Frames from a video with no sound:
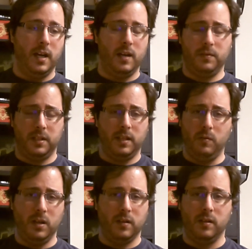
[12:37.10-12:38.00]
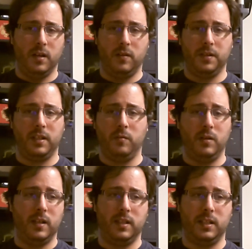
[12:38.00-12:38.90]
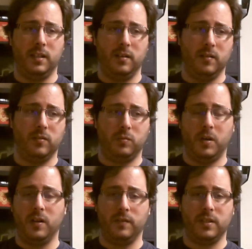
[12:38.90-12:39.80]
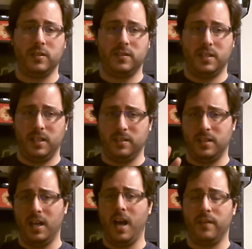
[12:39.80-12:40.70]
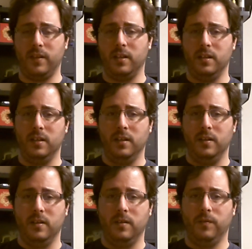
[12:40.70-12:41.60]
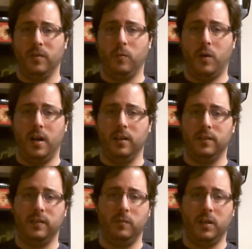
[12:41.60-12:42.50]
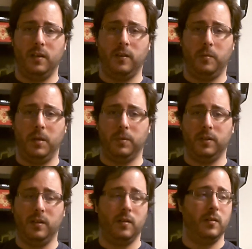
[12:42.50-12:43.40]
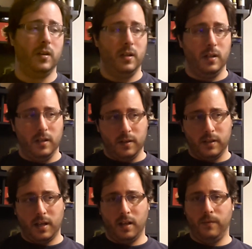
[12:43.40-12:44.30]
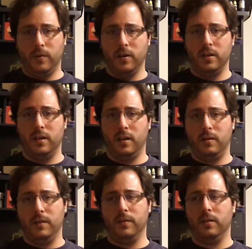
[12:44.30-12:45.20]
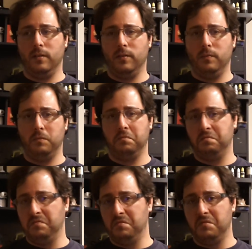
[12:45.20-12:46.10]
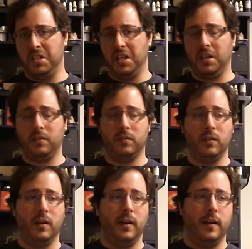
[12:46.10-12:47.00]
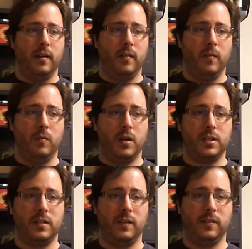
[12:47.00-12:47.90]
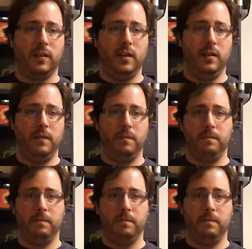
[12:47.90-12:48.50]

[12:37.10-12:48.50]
I don't think they will. I think they're smart enough to just stay out of it for a while and see what other people do. California, however, dicks. Washington State,